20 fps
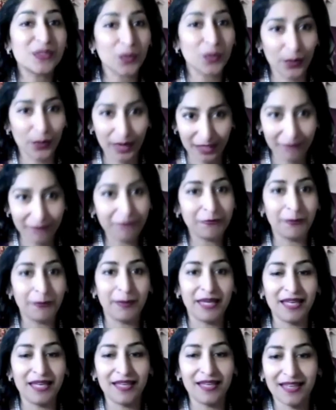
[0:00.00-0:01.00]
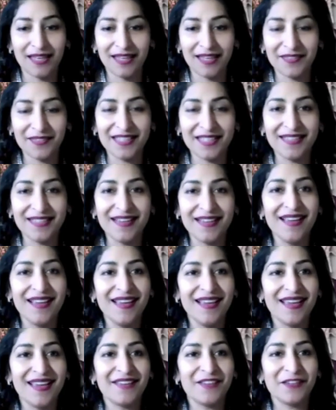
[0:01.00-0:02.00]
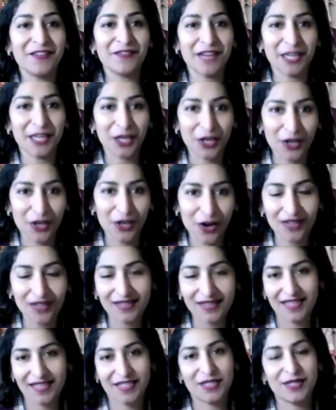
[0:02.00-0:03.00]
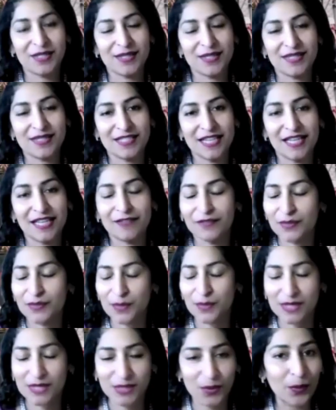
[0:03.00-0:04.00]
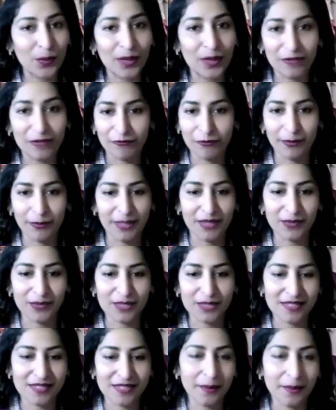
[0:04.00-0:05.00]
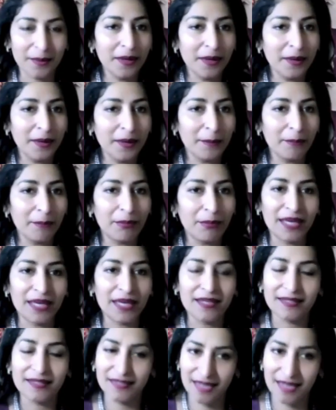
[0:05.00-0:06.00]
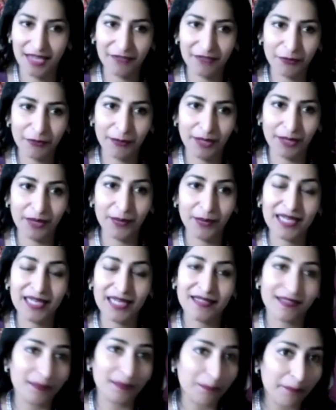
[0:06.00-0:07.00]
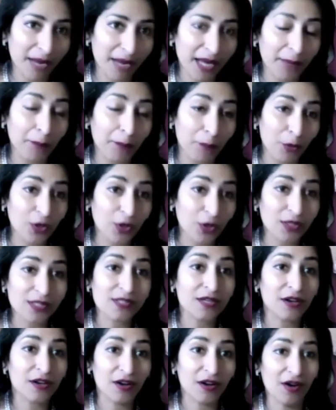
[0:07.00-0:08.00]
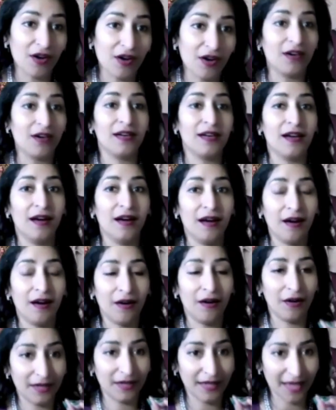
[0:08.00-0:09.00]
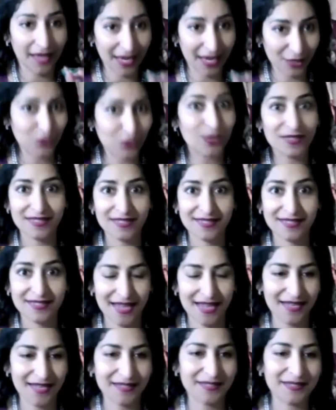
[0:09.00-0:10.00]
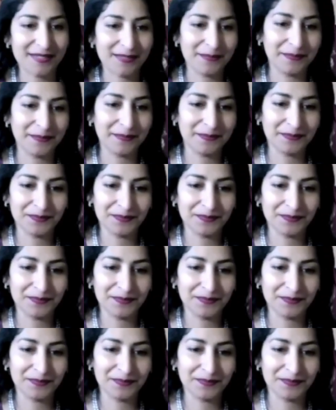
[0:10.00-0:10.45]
win for me. Even if I got that into the shelf, it was a win for me. It was a big day for me when my books got on the actual stands.